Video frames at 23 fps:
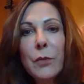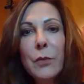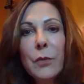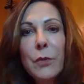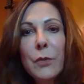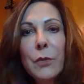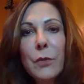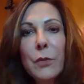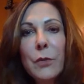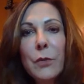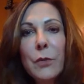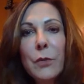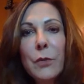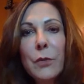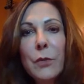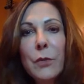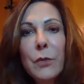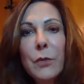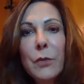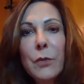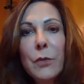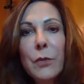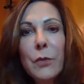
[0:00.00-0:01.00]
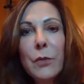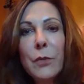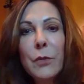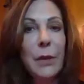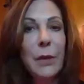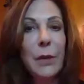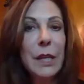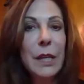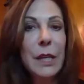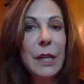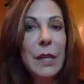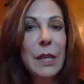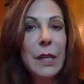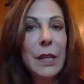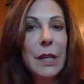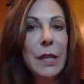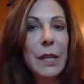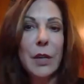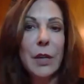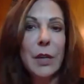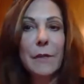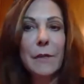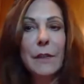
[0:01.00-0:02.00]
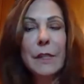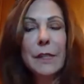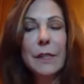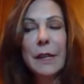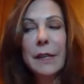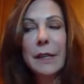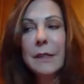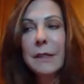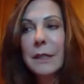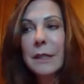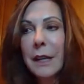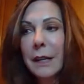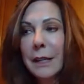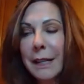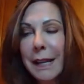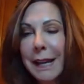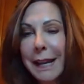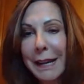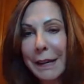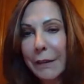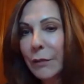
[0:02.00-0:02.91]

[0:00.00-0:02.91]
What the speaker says: that our Harris County Clerk's Office has done